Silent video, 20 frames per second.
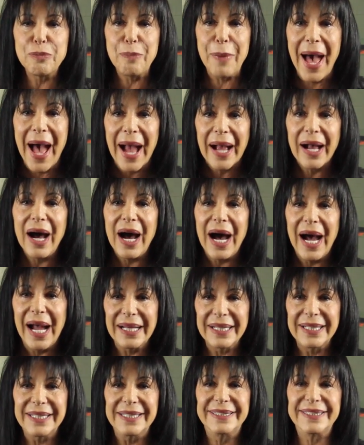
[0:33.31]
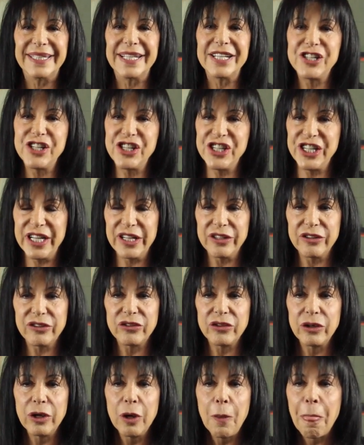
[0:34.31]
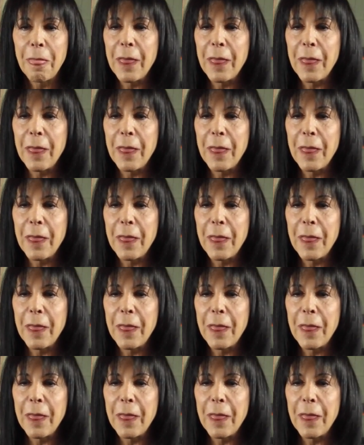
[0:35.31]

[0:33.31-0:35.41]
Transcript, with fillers: back, eyelids, and shins.